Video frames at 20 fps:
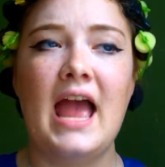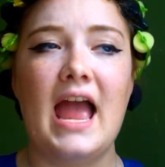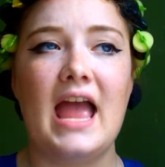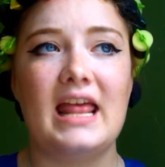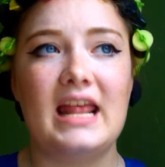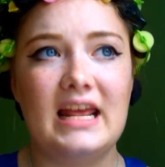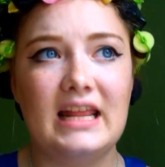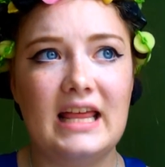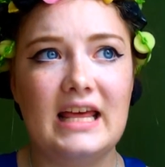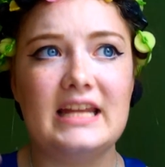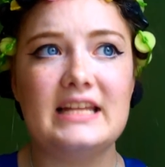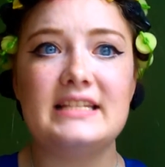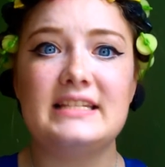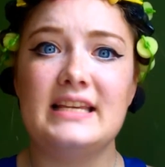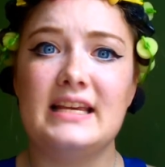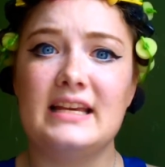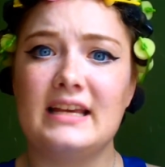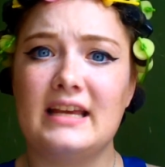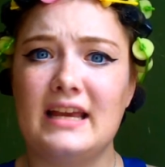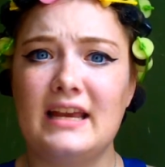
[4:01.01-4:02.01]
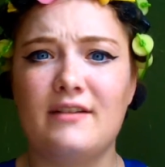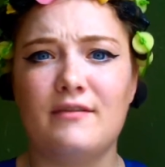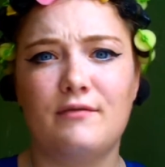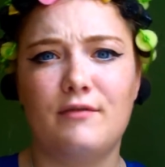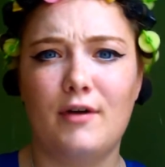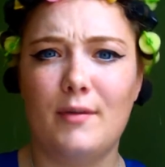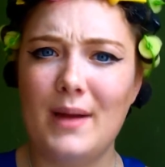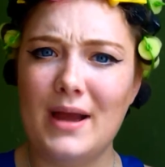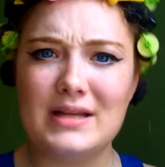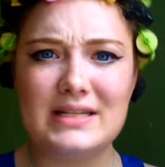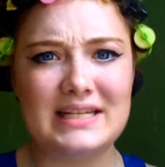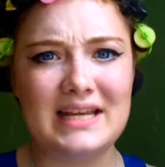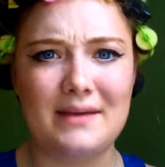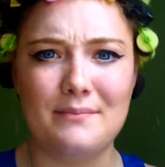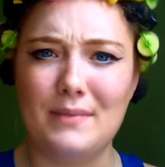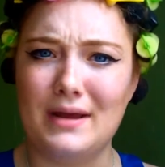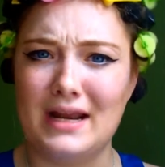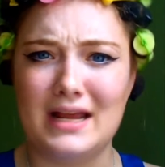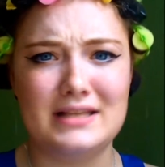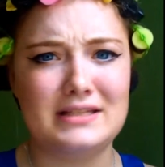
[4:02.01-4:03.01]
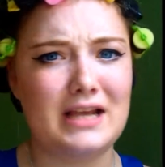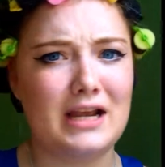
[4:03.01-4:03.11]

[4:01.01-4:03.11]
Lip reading: and I let it sink in for about 10 minutes.